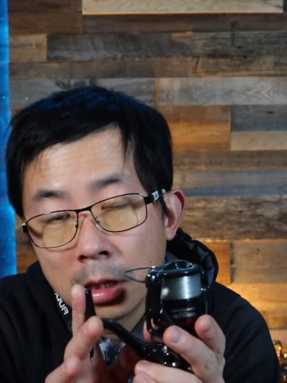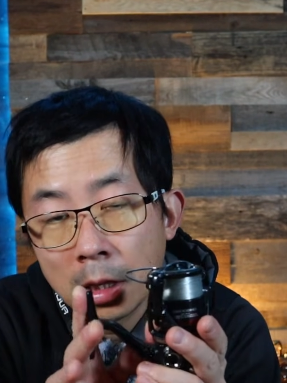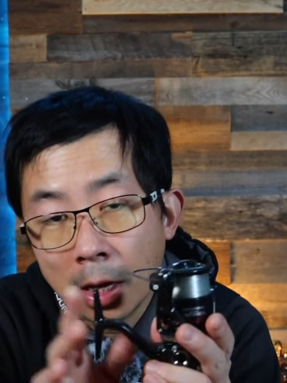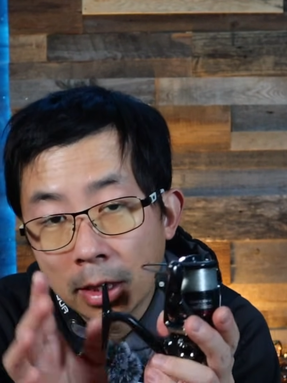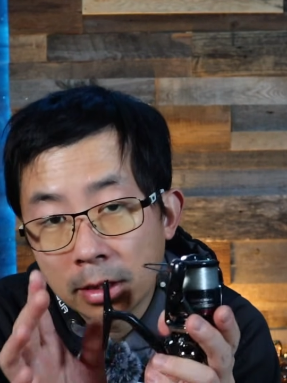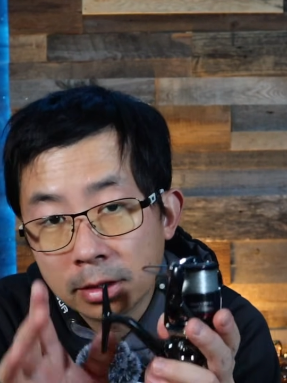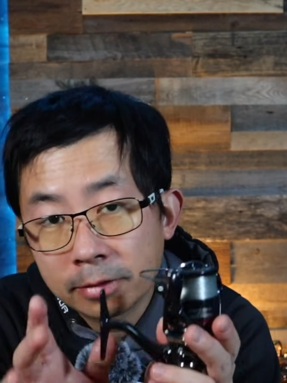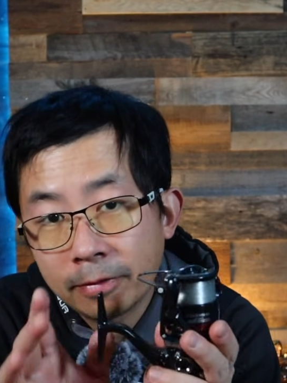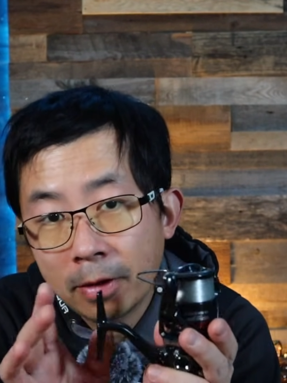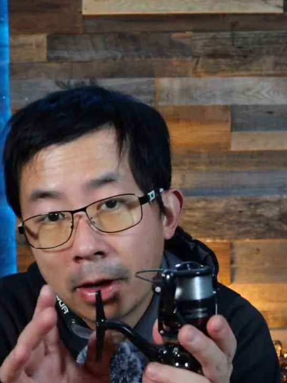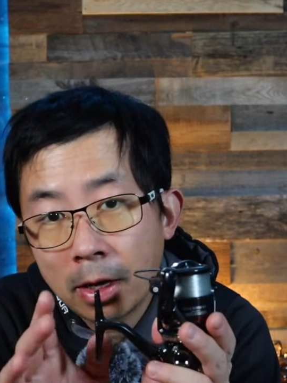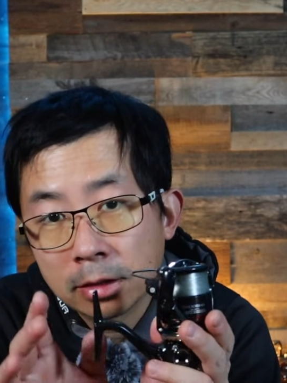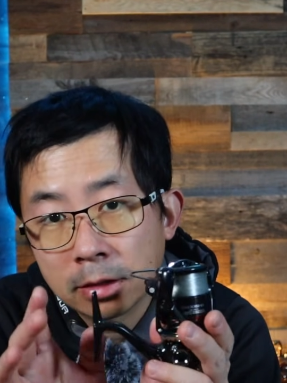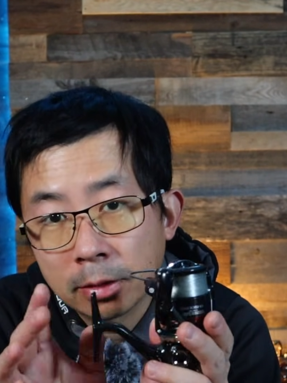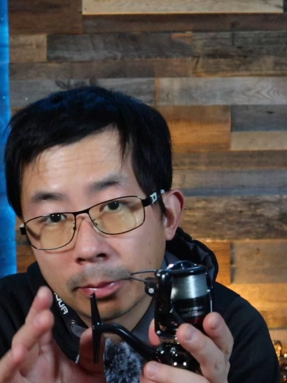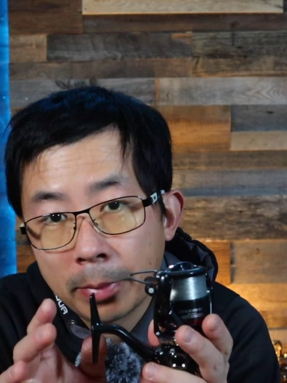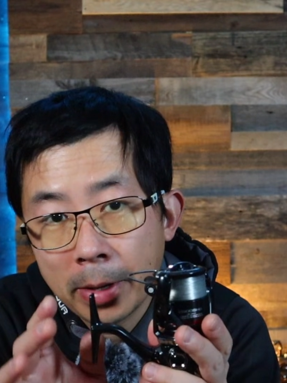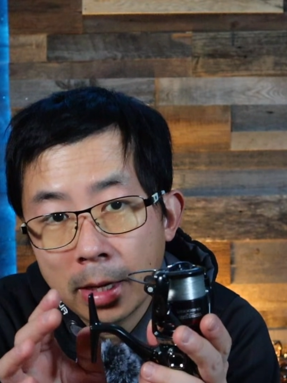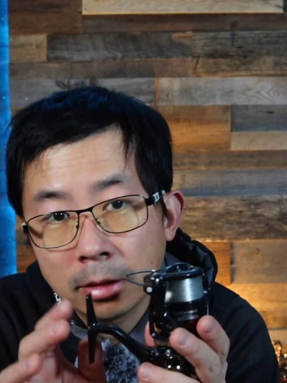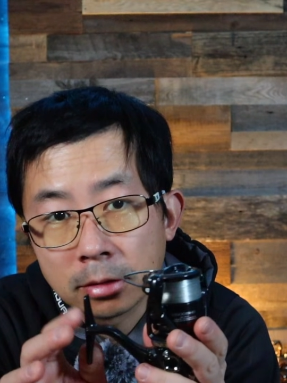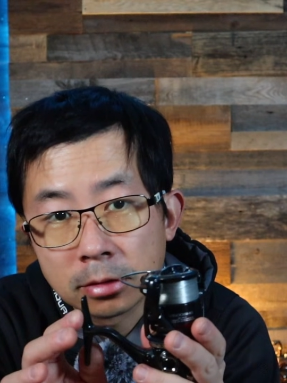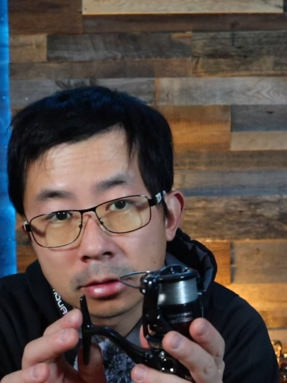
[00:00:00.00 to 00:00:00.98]
as far as the
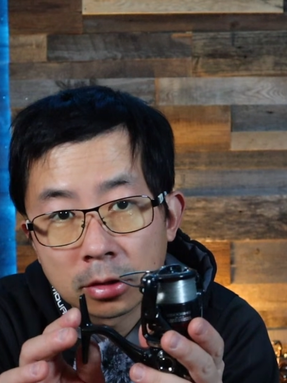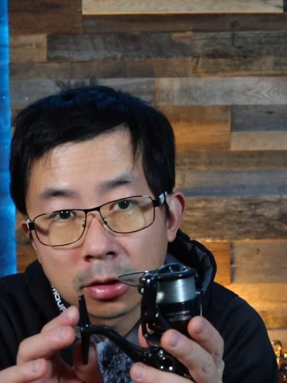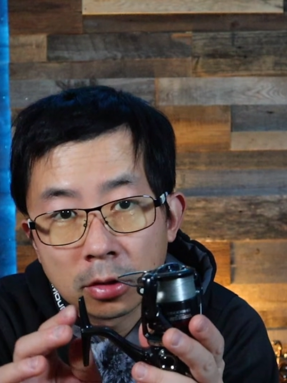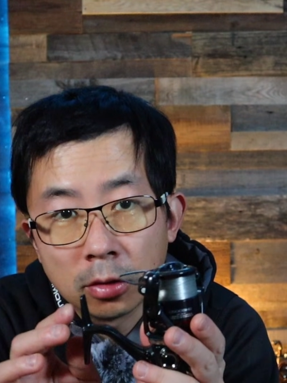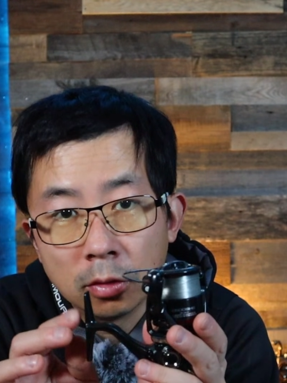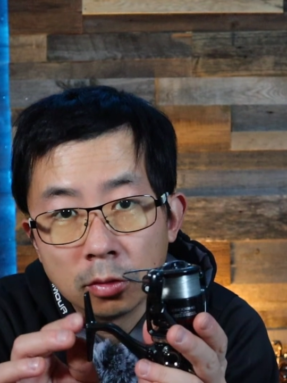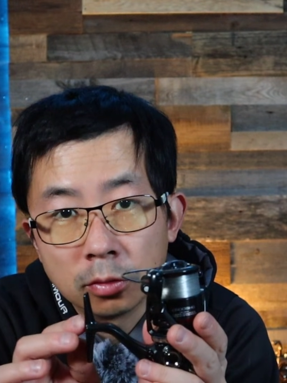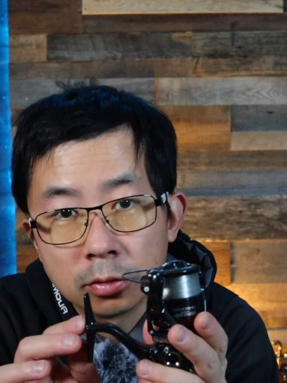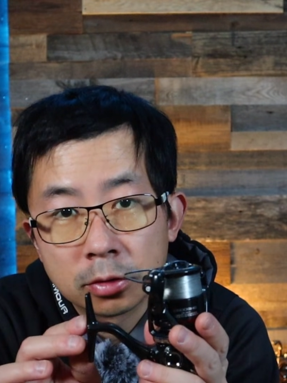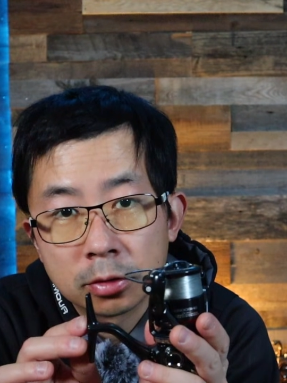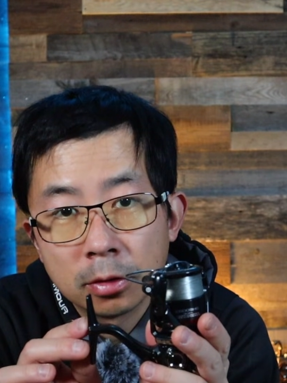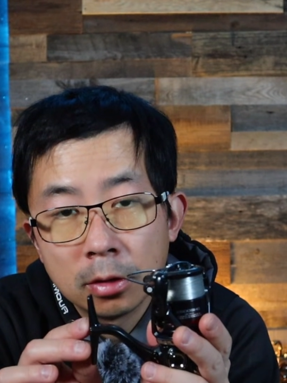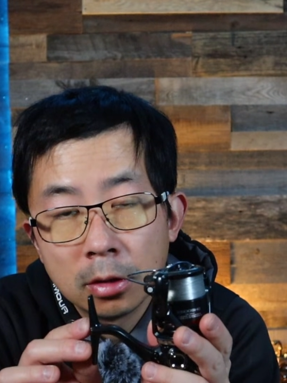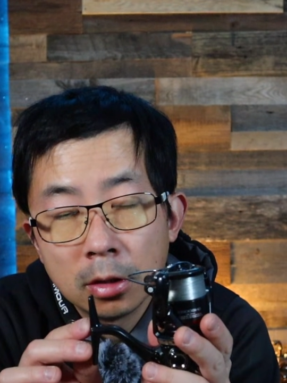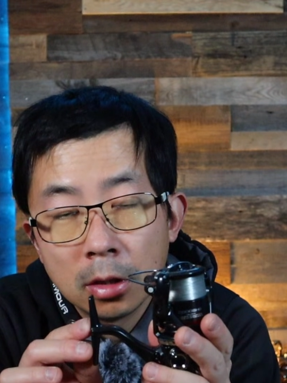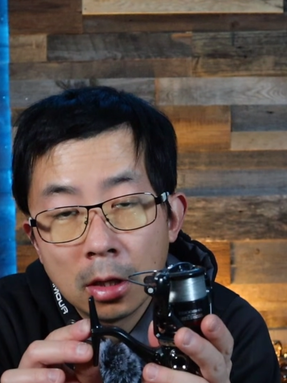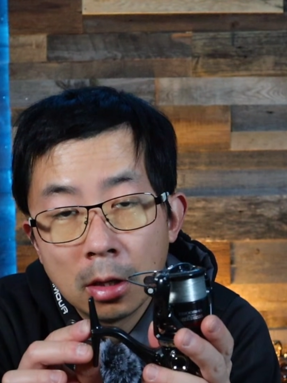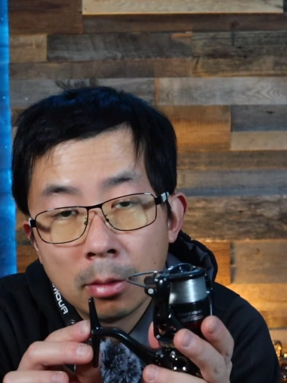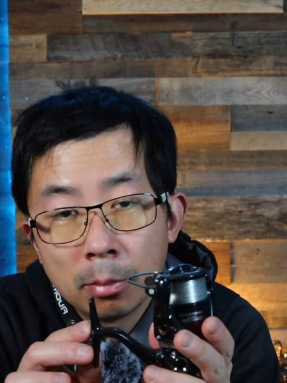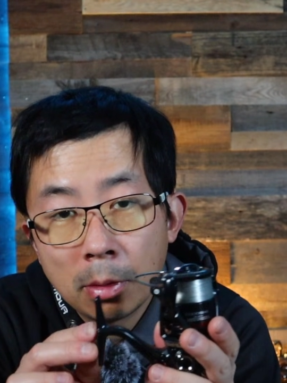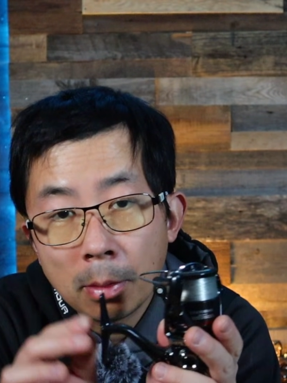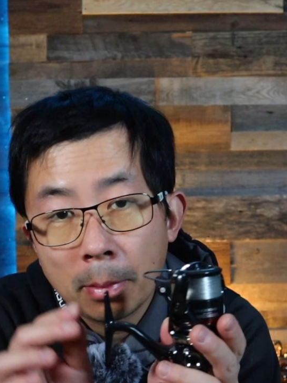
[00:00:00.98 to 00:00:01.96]
balance goes,
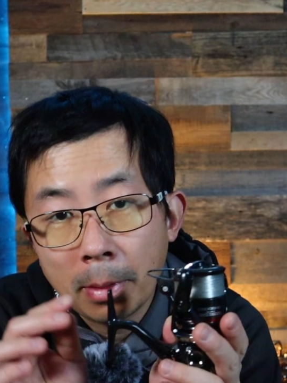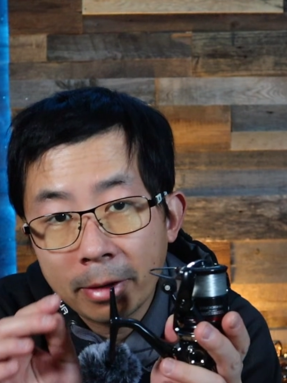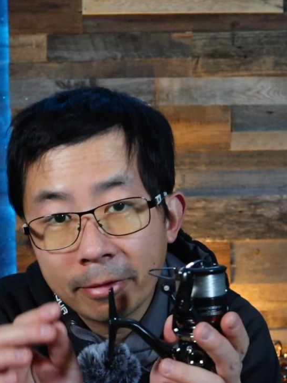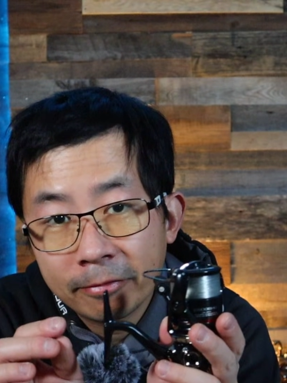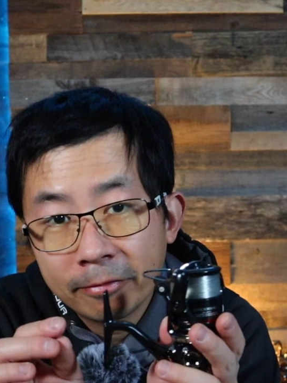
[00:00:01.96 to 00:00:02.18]
but my